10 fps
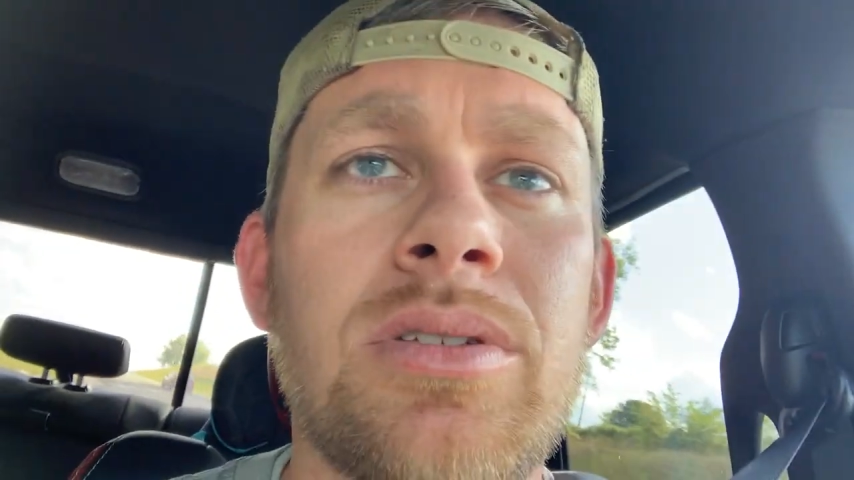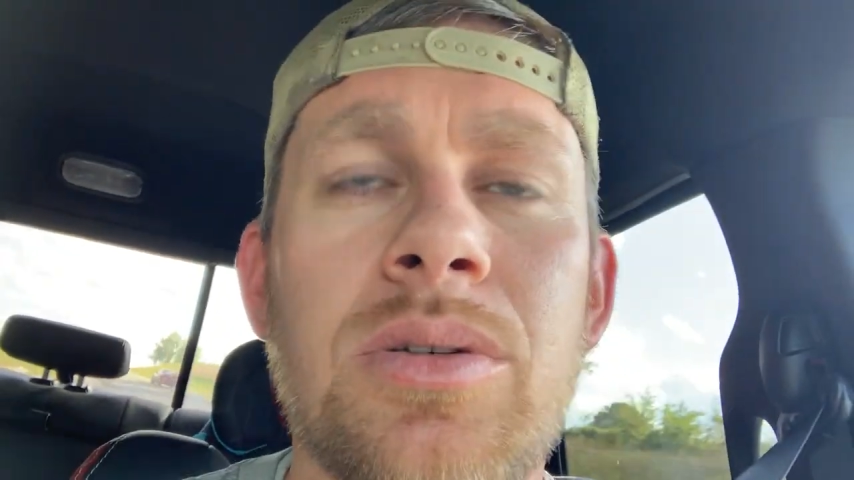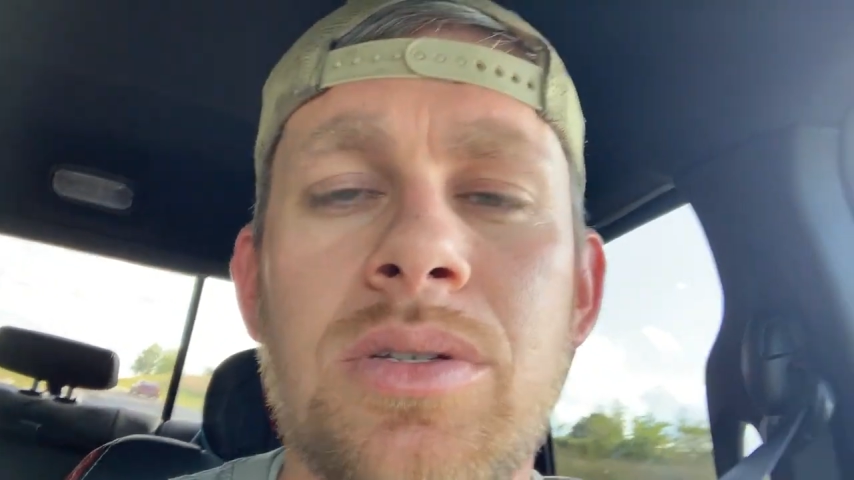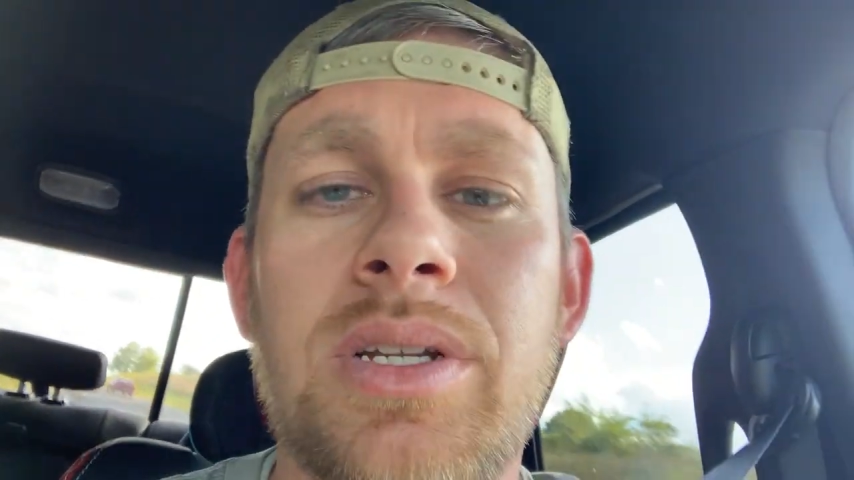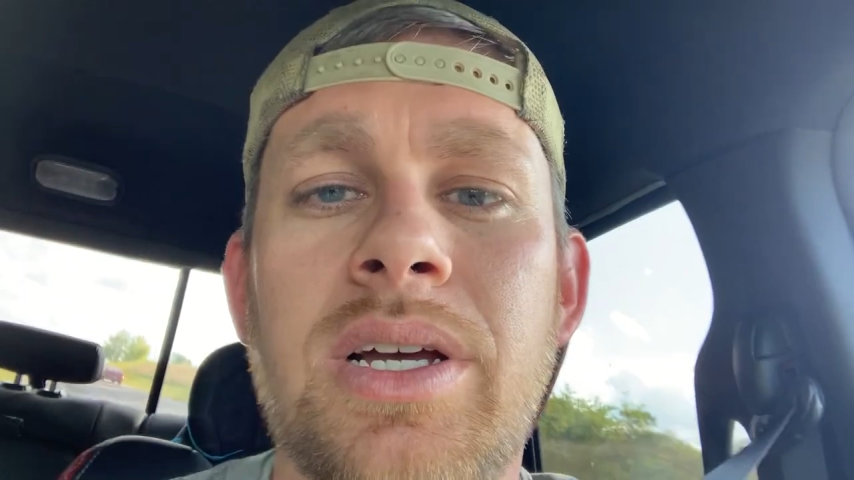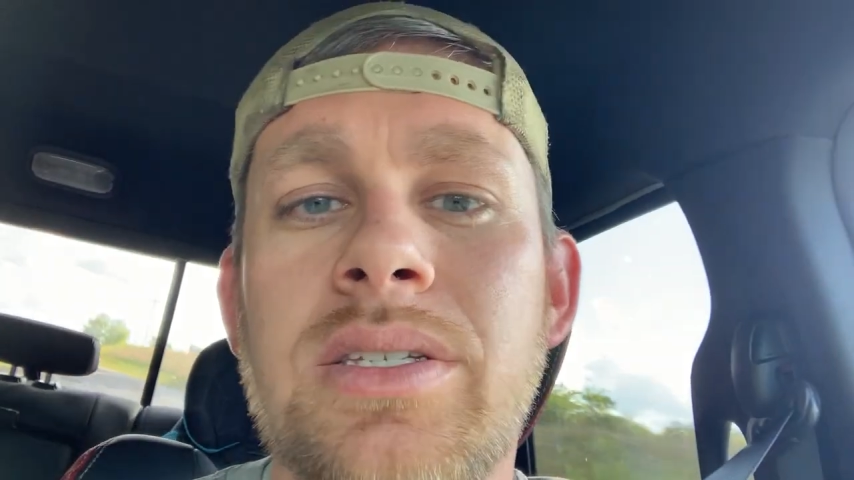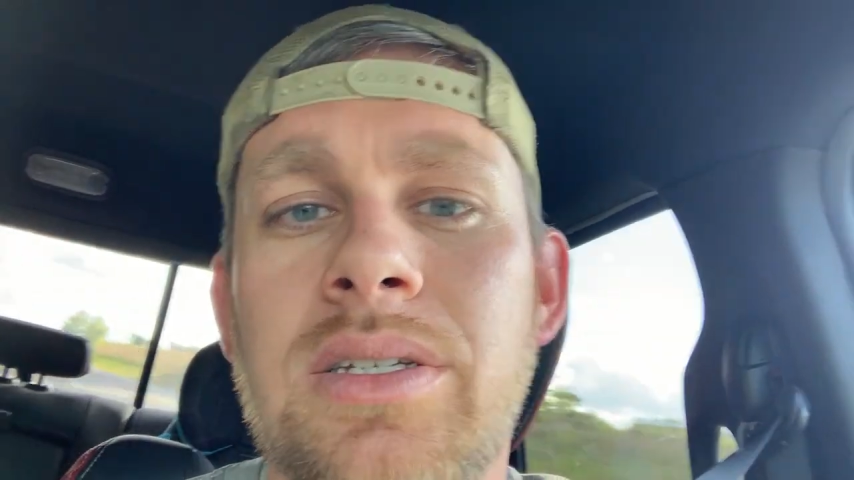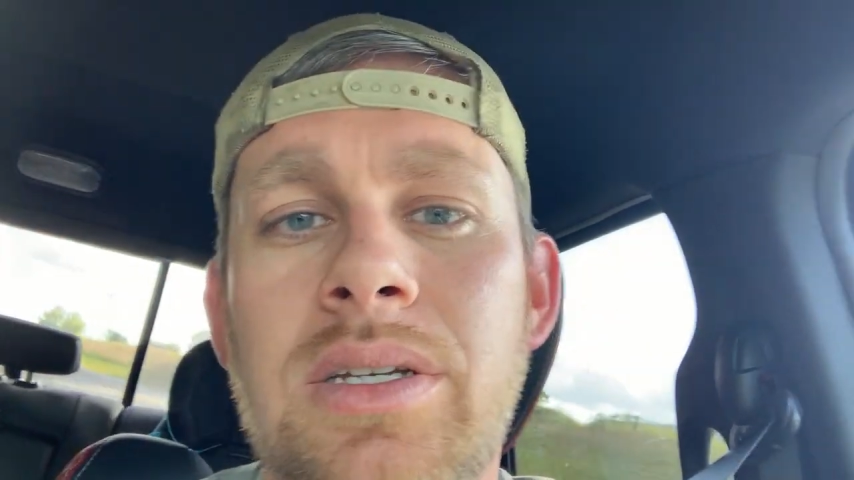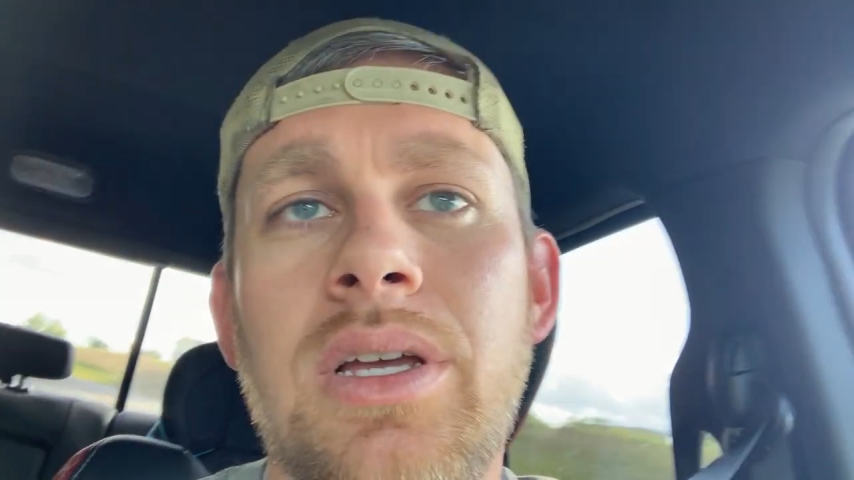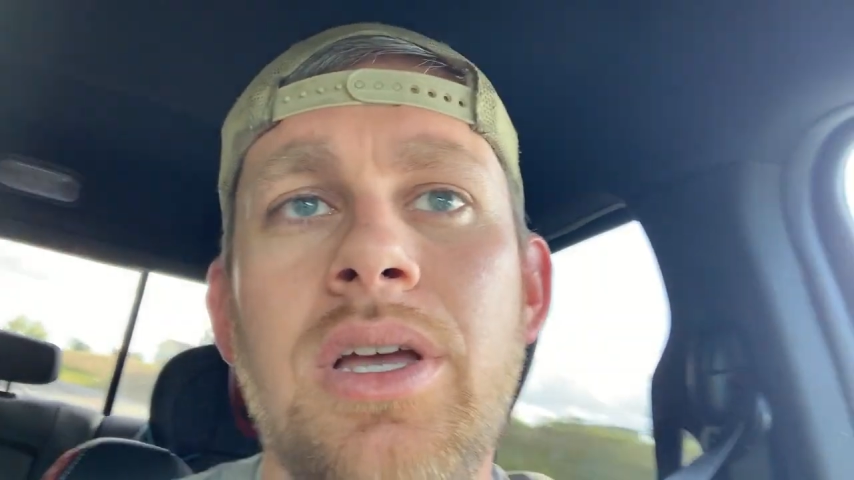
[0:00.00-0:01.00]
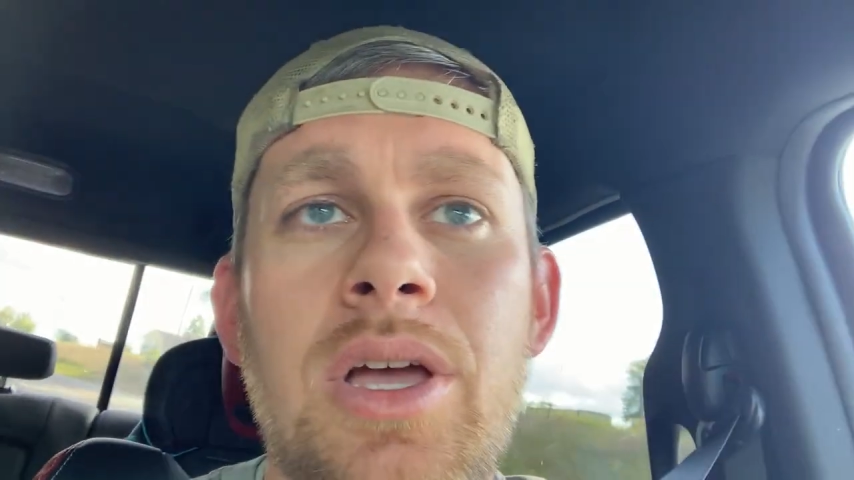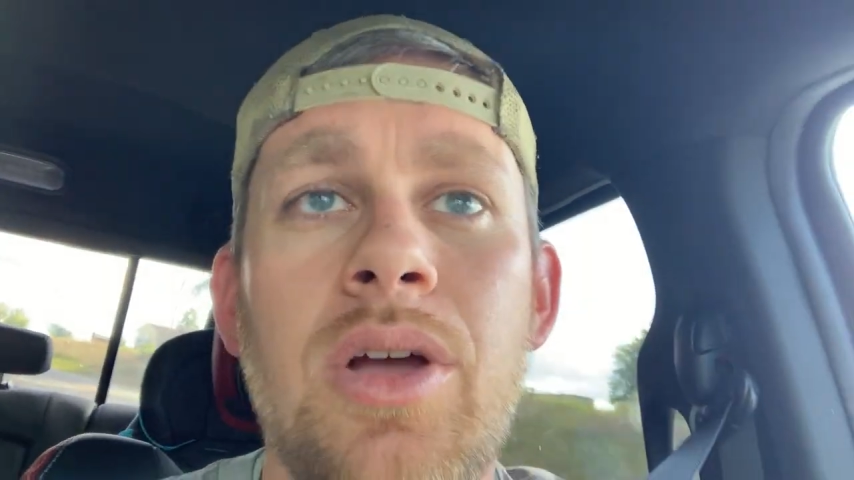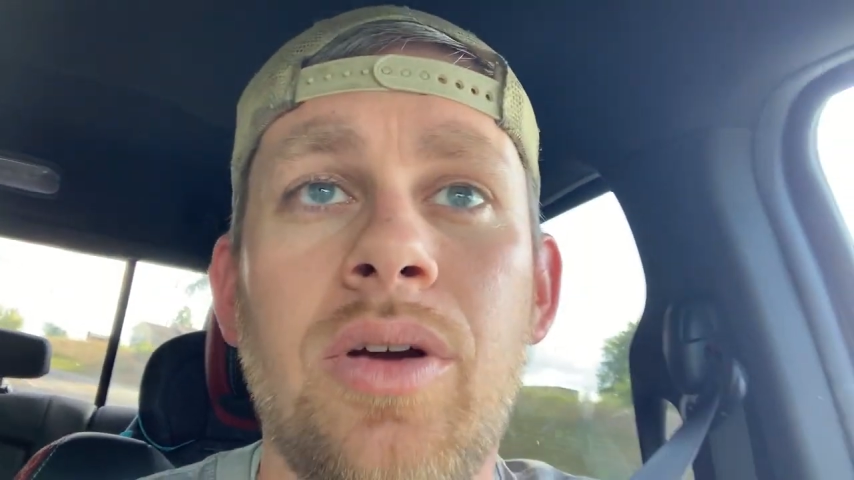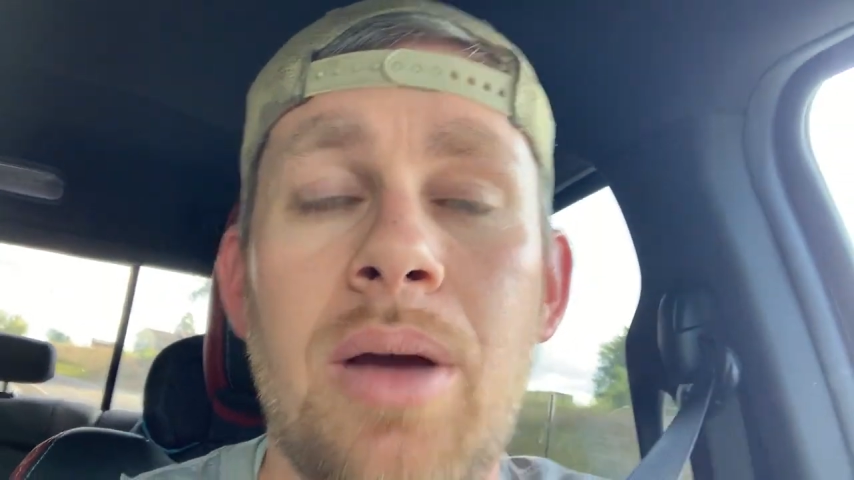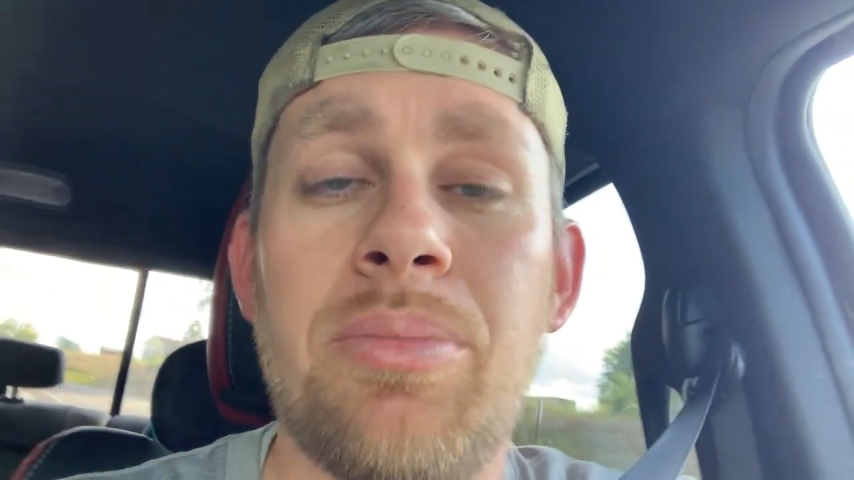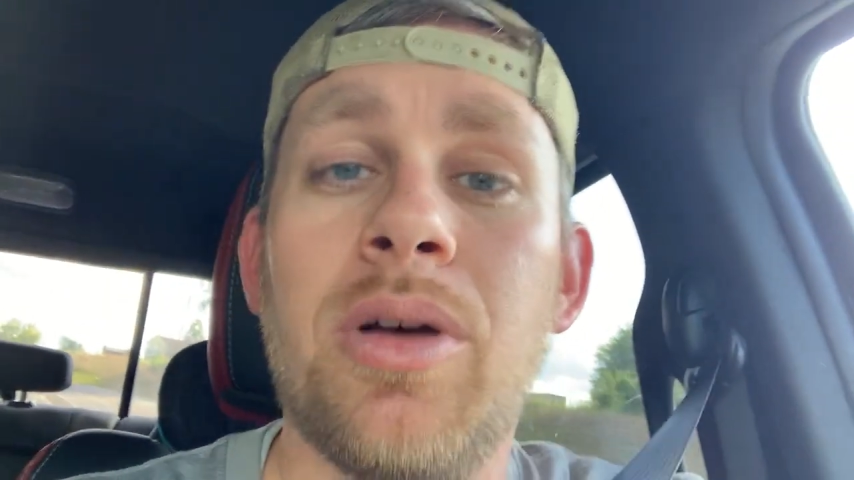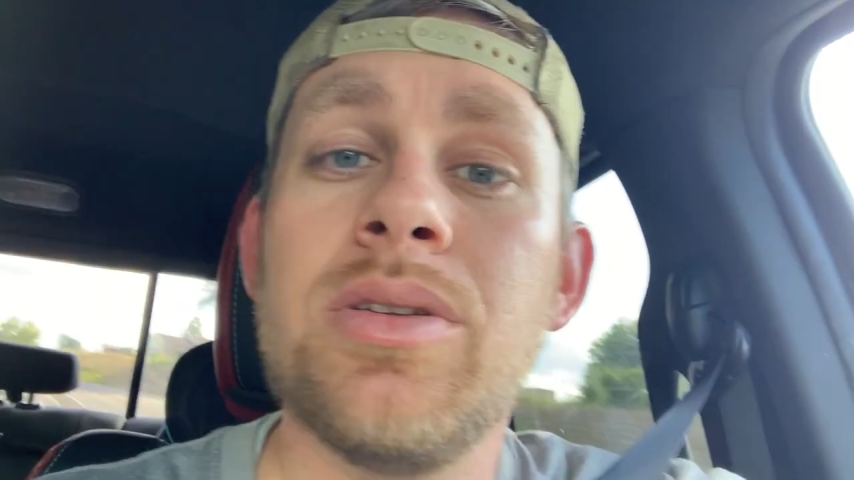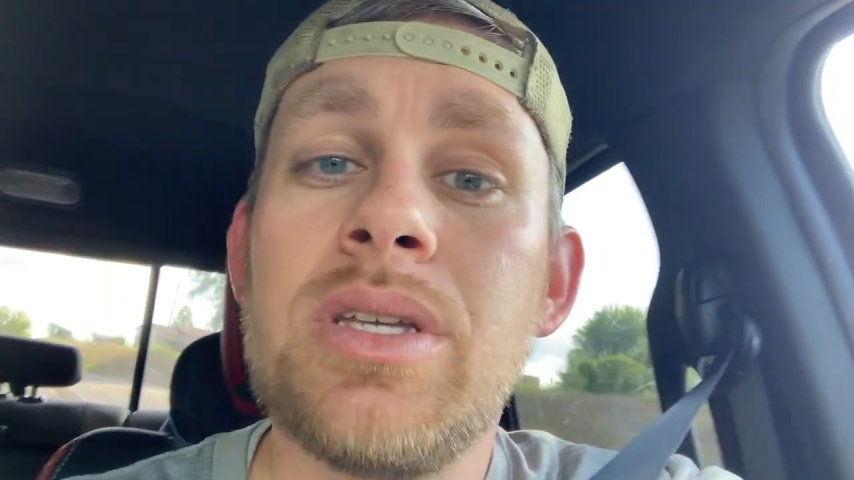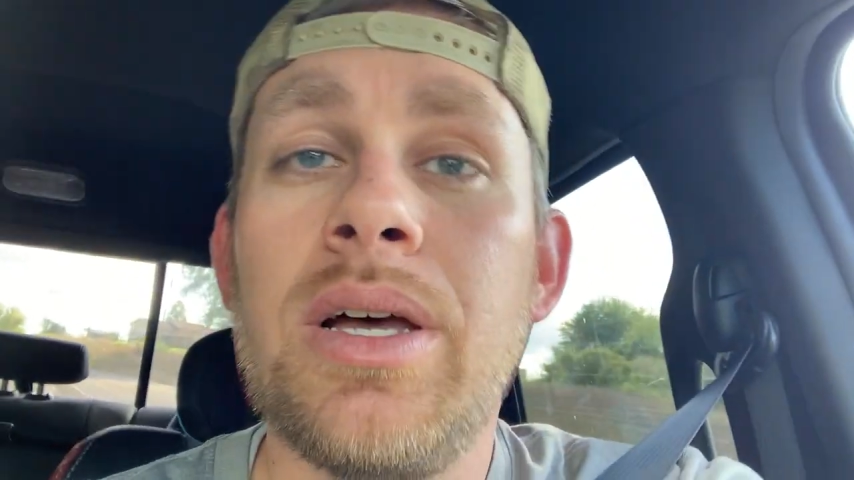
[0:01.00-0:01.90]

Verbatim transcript: so it's nice to wrap those